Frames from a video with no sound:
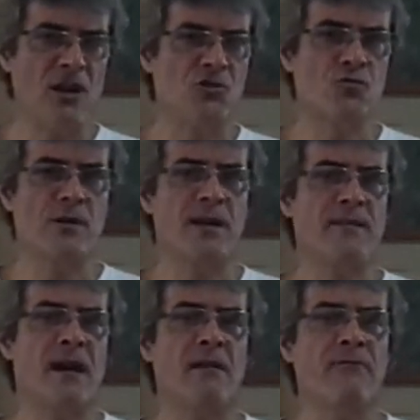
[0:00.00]

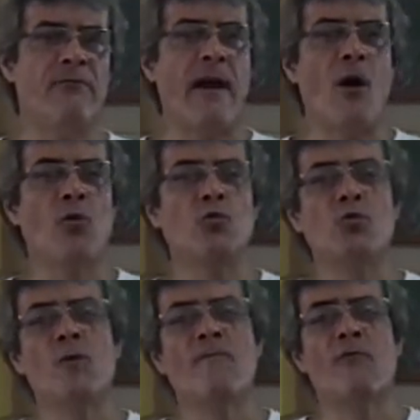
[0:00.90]
android that he
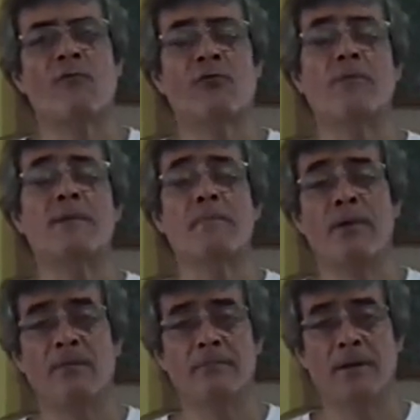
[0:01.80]
found from the
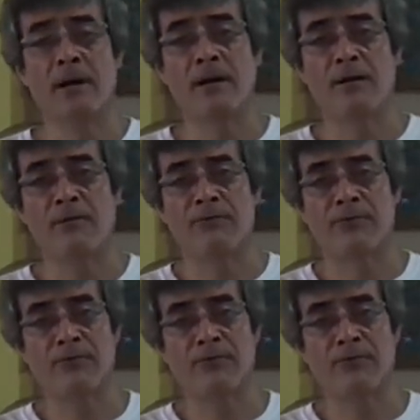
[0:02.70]
bomb uh,